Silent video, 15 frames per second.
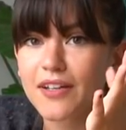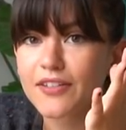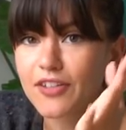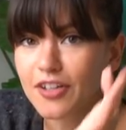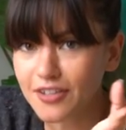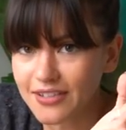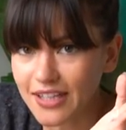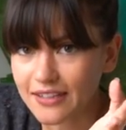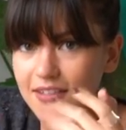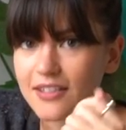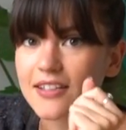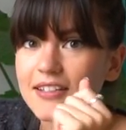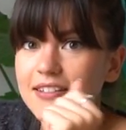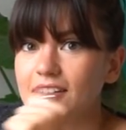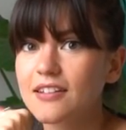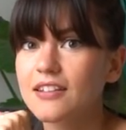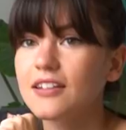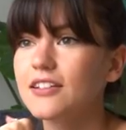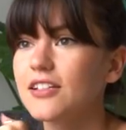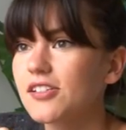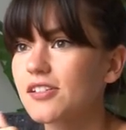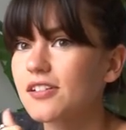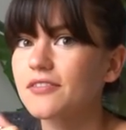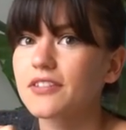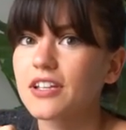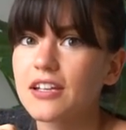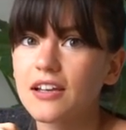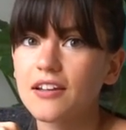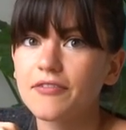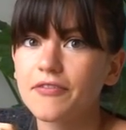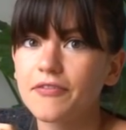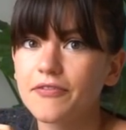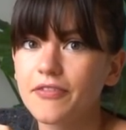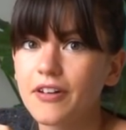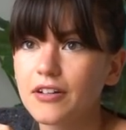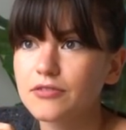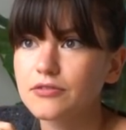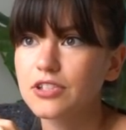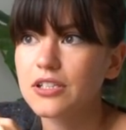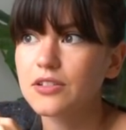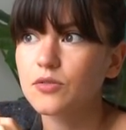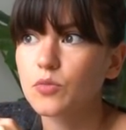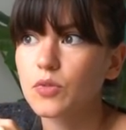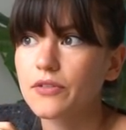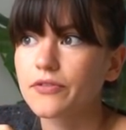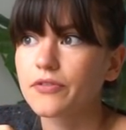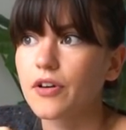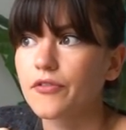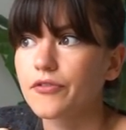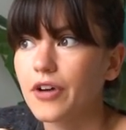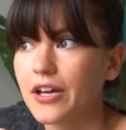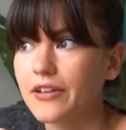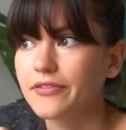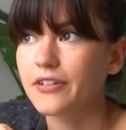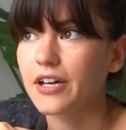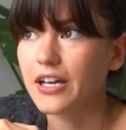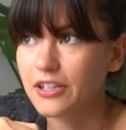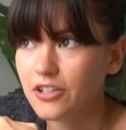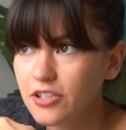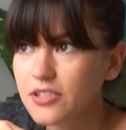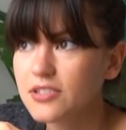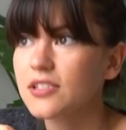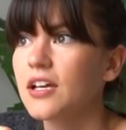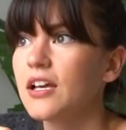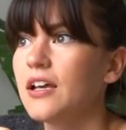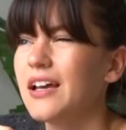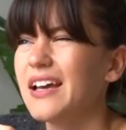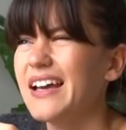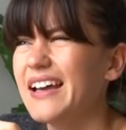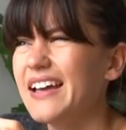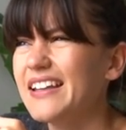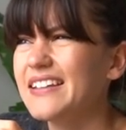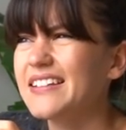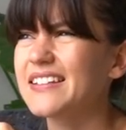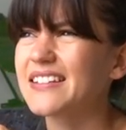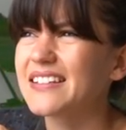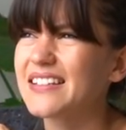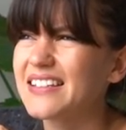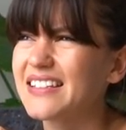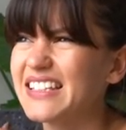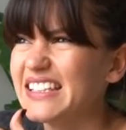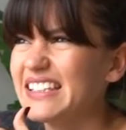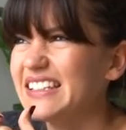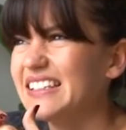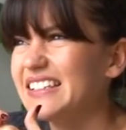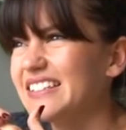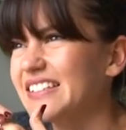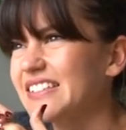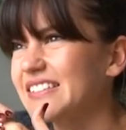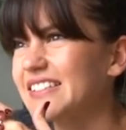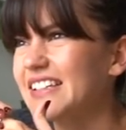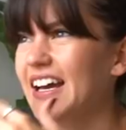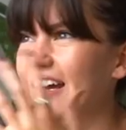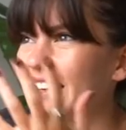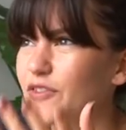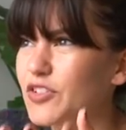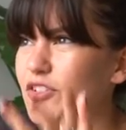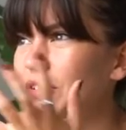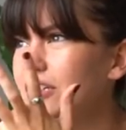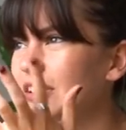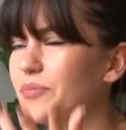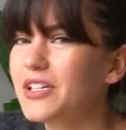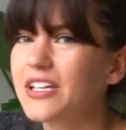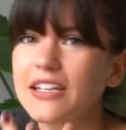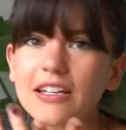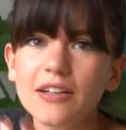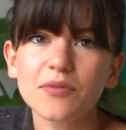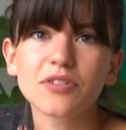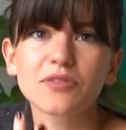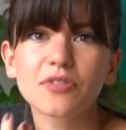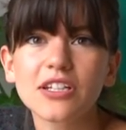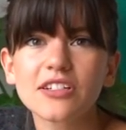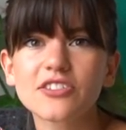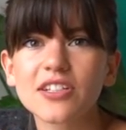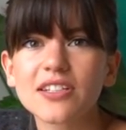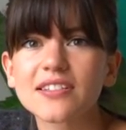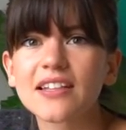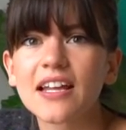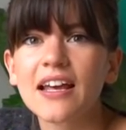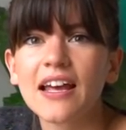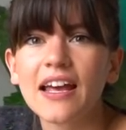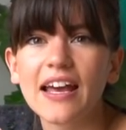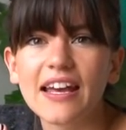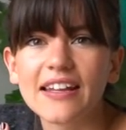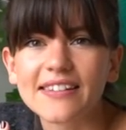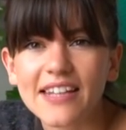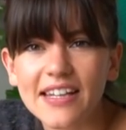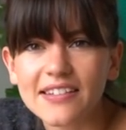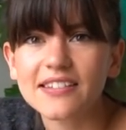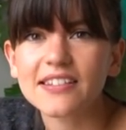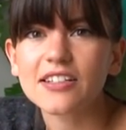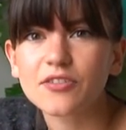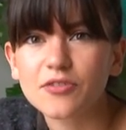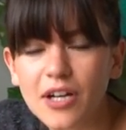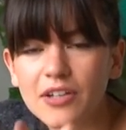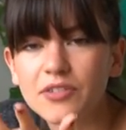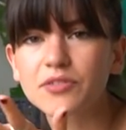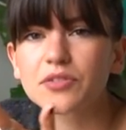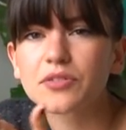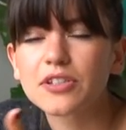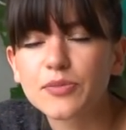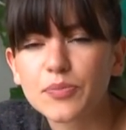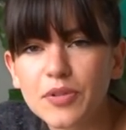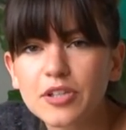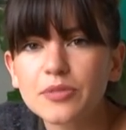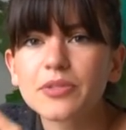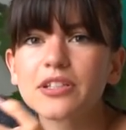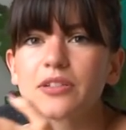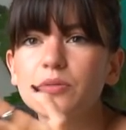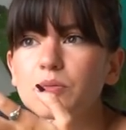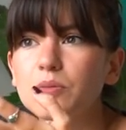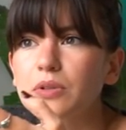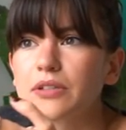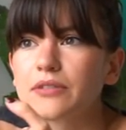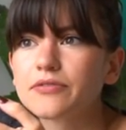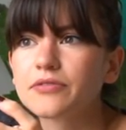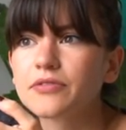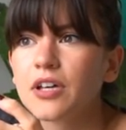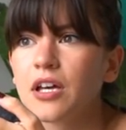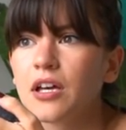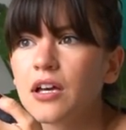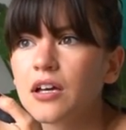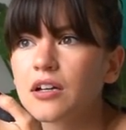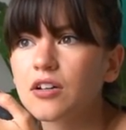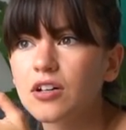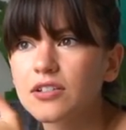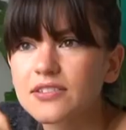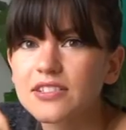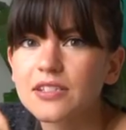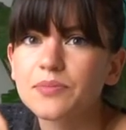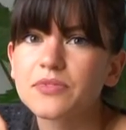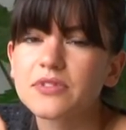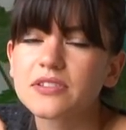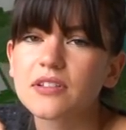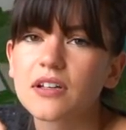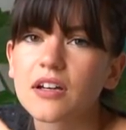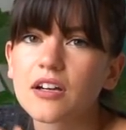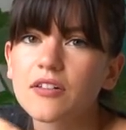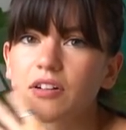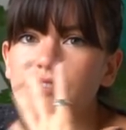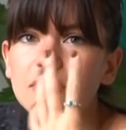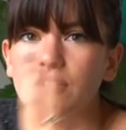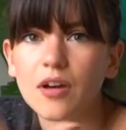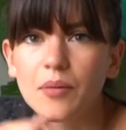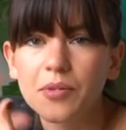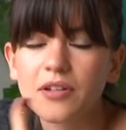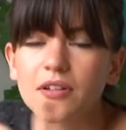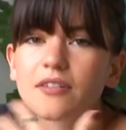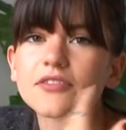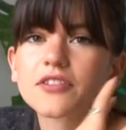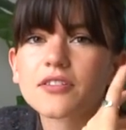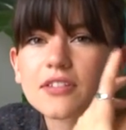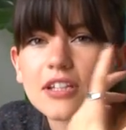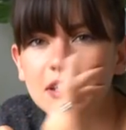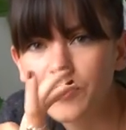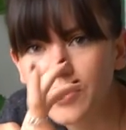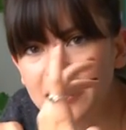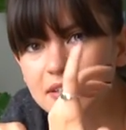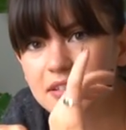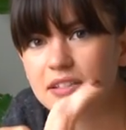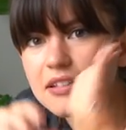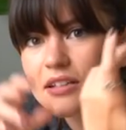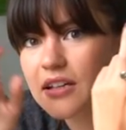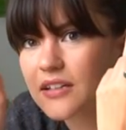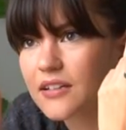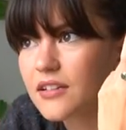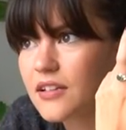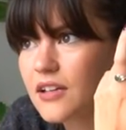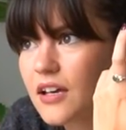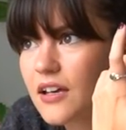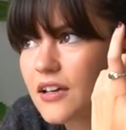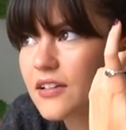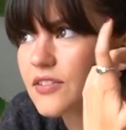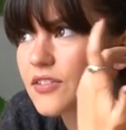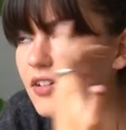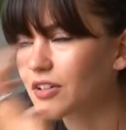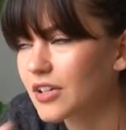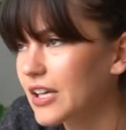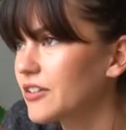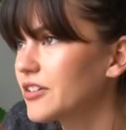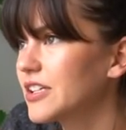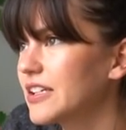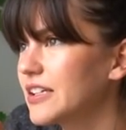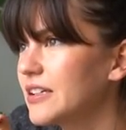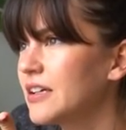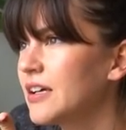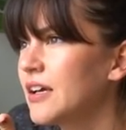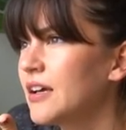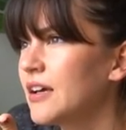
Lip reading: Circle That is an initiative that I founded with 5 others. And yeah, so in the beginning it was really just a testing ground to experiment with concepts around the topic of sustainability and circularity.